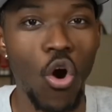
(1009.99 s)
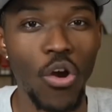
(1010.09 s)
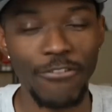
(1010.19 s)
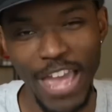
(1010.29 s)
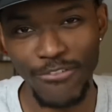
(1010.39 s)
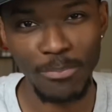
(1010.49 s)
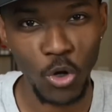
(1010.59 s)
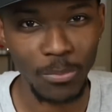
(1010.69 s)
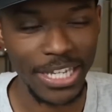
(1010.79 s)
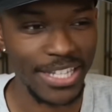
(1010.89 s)
on if Evan
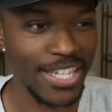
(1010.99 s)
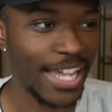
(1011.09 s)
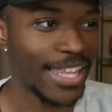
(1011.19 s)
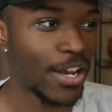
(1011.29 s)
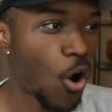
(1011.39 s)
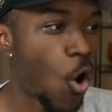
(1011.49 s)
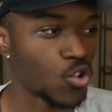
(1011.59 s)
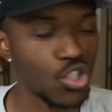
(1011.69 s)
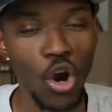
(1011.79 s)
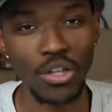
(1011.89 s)
Mobley can take that
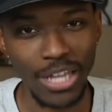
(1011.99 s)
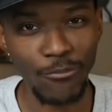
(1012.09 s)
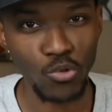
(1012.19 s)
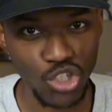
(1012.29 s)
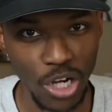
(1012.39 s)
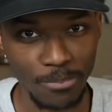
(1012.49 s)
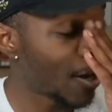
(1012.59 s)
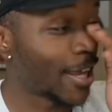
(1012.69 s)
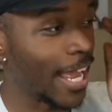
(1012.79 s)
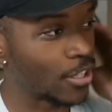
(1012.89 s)
all-star level jump.
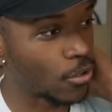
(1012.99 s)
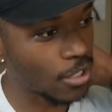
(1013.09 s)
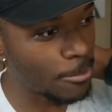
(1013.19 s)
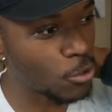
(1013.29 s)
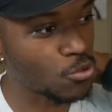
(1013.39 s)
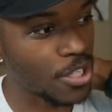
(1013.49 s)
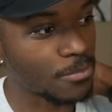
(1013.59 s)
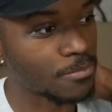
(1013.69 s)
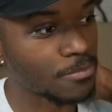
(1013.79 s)
That's all I got, though. Let me know what you think.